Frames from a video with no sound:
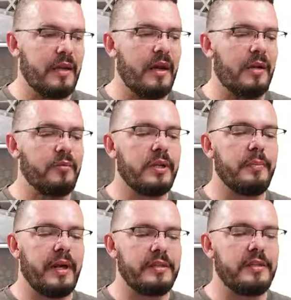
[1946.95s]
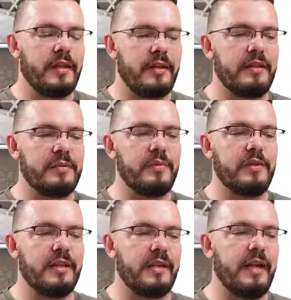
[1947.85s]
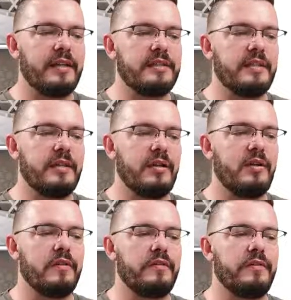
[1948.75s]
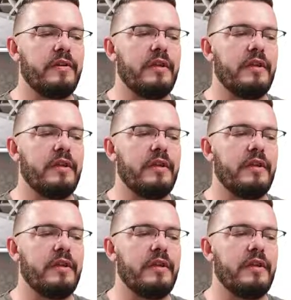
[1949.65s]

I would imagine that this building has a lot of